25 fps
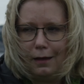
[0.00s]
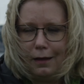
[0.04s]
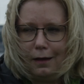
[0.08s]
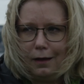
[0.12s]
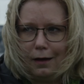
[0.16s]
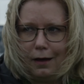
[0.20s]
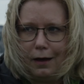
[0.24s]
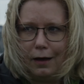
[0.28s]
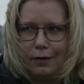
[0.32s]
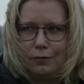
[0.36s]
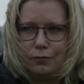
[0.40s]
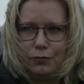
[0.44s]

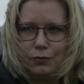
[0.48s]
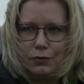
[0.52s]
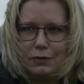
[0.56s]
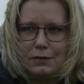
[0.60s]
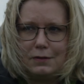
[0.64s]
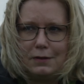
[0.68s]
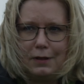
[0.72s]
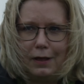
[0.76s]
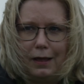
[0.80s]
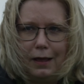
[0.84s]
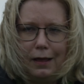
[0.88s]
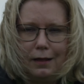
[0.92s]
I would
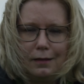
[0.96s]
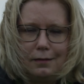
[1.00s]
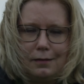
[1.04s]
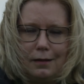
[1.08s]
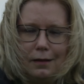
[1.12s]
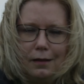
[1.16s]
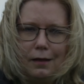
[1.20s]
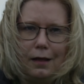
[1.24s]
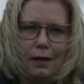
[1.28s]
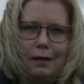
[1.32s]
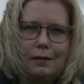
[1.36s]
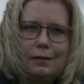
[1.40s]
say,
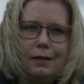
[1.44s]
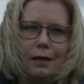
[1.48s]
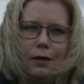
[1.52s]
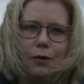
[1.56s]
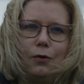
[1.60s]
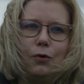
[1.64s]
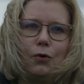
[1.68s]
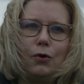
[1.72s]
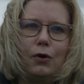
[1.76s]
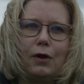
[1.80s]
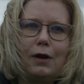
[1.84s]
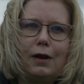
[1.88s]
at an
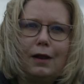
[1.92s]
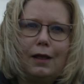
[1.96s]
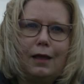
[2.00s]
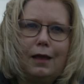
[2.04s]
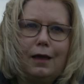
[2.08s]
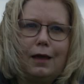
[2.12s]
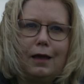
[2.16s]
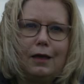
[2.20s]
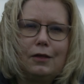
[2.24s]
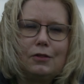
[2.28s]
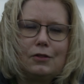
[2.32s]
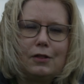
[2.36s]
early
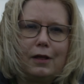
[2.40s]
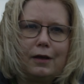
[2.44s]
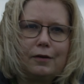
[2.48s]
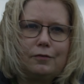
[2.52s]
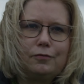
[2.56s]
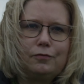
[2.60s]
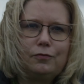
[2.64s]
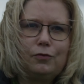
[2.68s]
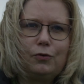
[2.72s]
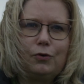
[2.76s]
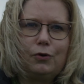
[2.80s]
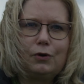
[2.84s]
age, like
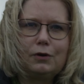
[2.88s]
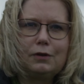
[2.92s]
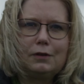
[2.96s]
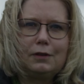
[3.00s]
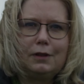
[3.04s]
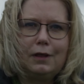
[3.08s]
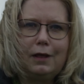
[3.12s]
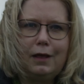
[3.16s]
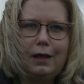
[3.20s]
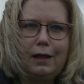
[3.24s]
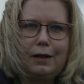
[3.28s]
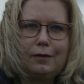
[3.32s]

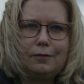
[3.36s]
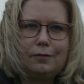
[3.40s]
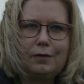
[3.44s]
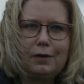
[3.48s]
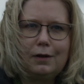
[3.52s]
14.